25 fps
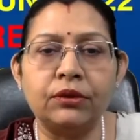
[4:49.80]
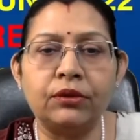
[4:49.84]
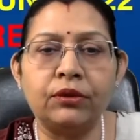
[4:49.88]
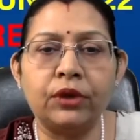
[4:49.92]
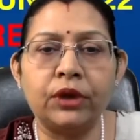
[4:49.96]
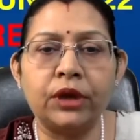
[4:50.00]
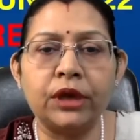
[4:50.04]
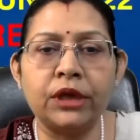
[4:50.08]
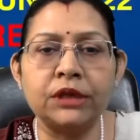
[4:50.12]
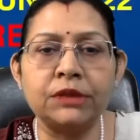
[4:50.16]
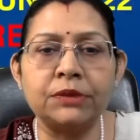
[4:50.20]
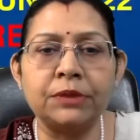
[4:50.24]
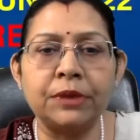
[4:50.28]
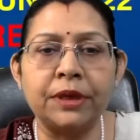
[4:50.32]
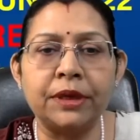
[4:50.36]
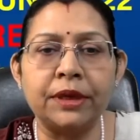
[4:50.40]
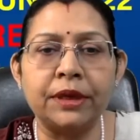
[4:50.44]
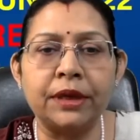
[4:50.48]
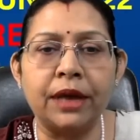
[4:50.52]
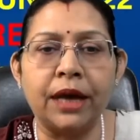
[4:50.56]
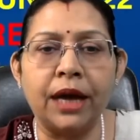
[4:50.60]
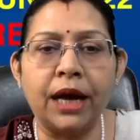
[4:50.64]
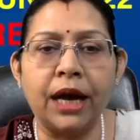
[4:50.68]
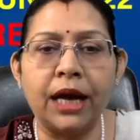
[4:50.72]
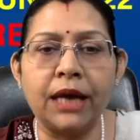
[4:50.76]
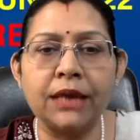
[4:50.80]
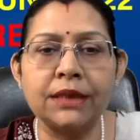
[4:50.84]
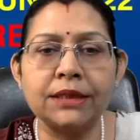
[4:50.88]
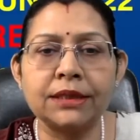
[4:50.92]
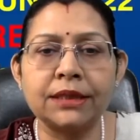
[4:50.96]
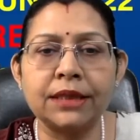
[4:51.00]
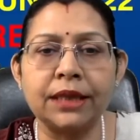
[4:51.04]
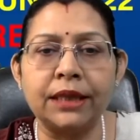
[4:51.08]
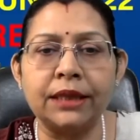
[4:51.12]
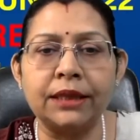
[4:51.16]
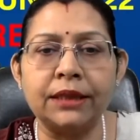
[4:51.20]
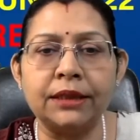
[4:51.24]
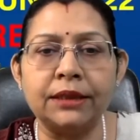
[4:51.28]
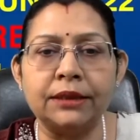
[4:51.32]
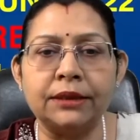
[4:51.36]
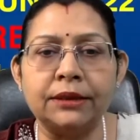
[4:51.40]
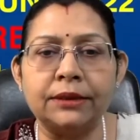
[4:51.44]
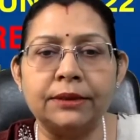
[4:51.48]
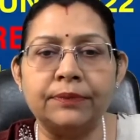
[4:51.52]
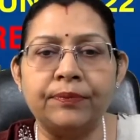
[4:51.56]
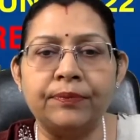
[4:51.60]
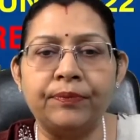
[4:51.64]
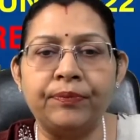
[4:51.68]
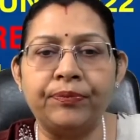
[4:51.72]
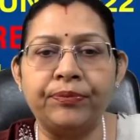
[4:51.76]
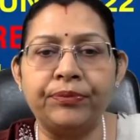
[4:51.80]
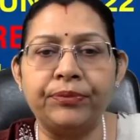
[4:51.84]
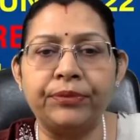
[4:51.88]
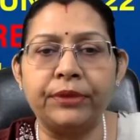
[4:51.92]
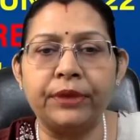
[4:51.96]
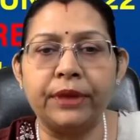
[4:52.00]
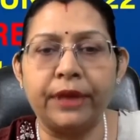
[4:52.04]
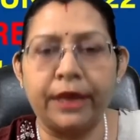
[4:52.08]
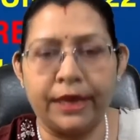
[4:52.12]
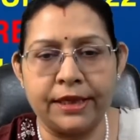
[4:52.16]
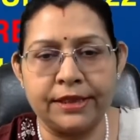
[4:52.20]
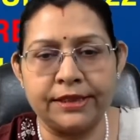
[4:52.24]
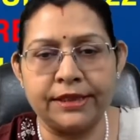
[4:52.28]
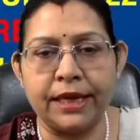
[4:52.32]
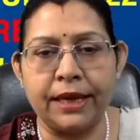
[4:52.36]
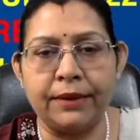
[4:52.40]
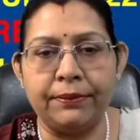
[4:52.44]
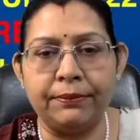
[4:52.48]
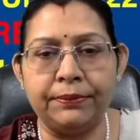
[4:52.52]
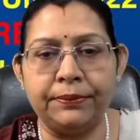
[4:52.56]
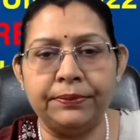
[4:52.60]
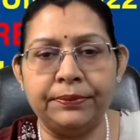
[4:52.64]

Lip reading: what has been asked in the exam.